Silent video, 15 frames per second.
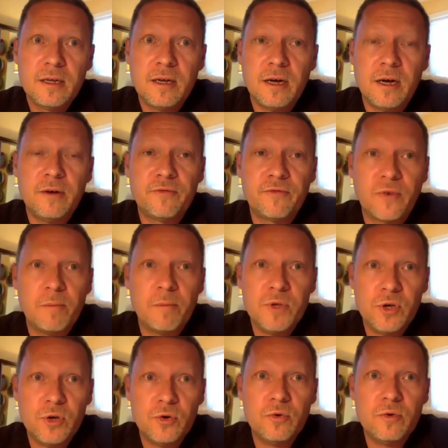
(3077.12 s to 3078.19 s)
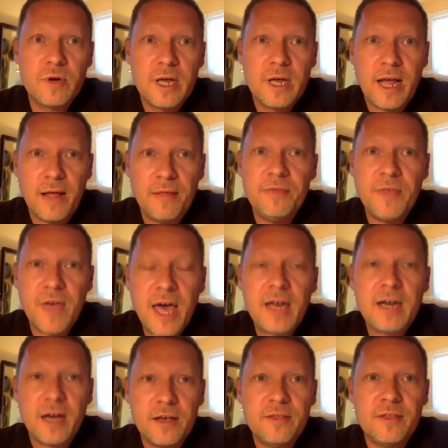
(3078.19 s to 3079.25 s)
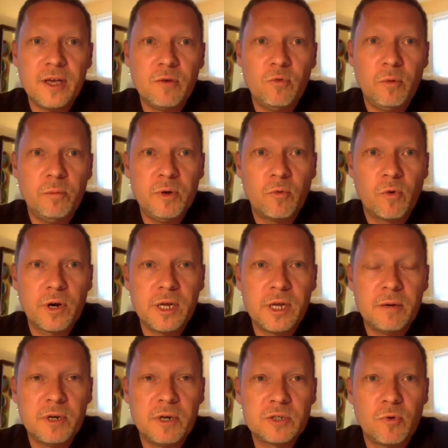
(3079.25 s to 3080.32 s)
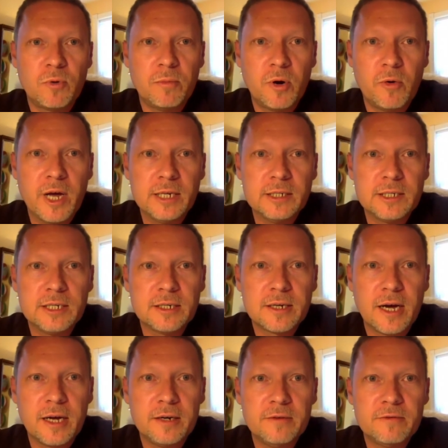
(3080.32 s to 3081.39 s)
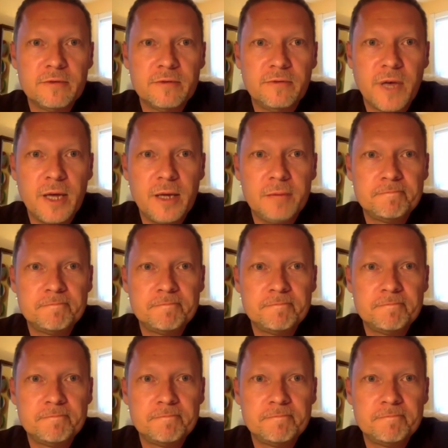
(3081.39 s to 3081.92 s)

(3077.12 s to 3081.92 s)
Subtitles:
from you. And then I think we'll be working in a much more Boasian kind of vein.